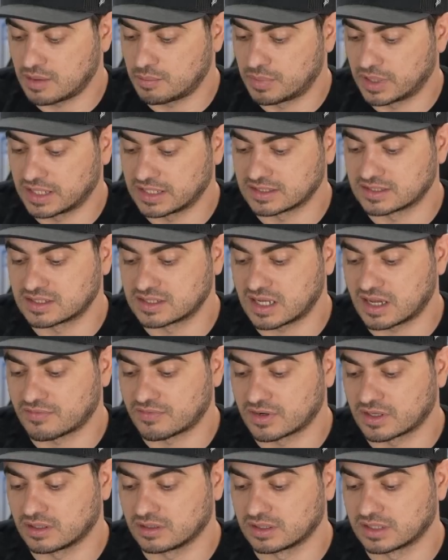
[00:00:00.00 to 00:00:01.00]
but it's
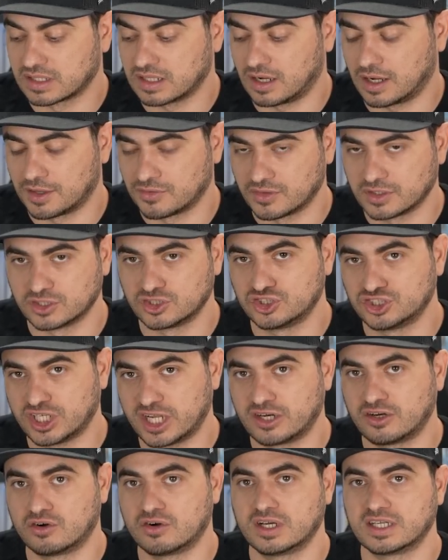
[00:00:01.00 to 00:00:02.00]
definitely on the
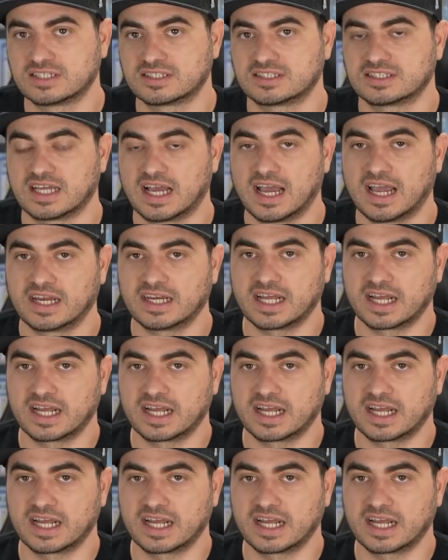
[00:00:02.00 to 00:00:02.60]
generous side.